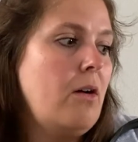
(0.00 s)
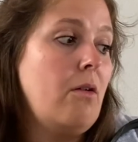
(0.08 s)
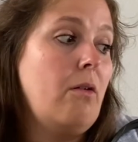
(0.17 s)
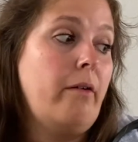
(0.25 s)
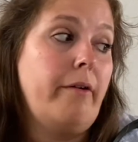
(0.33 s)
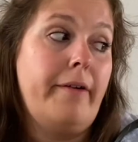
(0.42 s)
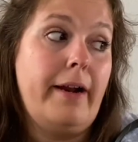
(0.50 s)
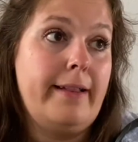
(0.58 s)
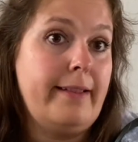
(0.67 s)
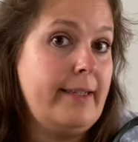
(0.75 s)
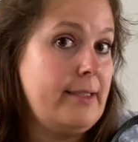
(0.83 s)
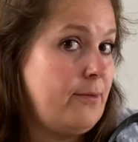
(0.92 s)
or at
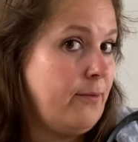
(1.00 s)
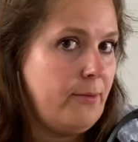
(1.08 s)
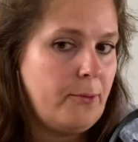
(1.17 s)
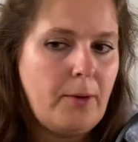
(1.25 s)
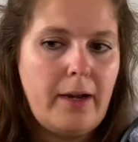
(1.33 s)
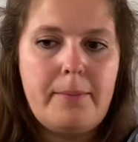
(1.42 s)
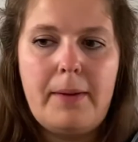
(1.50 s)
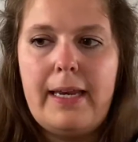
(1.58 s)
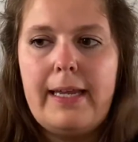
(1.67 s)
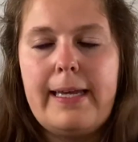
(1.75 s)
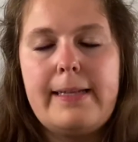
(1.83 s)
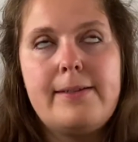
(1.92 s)
least quite
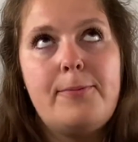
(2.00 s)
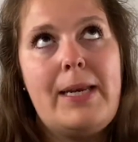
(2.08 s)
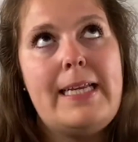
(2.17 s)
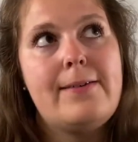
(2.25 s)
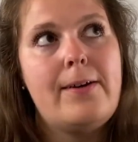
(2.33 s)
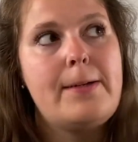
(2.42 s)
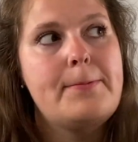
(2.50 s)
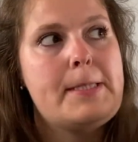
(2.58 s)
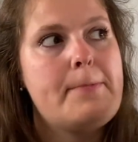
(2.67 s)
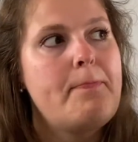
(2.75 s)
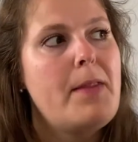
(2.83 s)
many times,